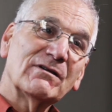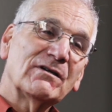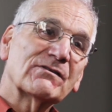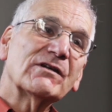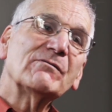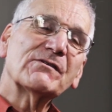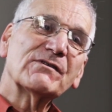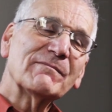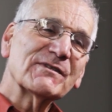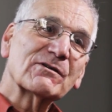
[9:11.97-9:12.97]
So are
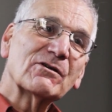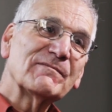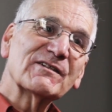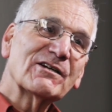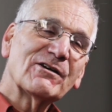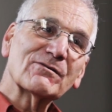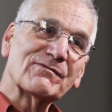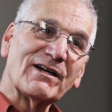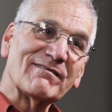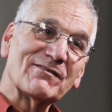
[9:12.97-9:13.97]
some of the common cold
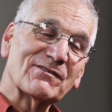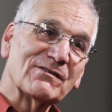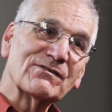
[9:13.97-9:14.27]
viruses.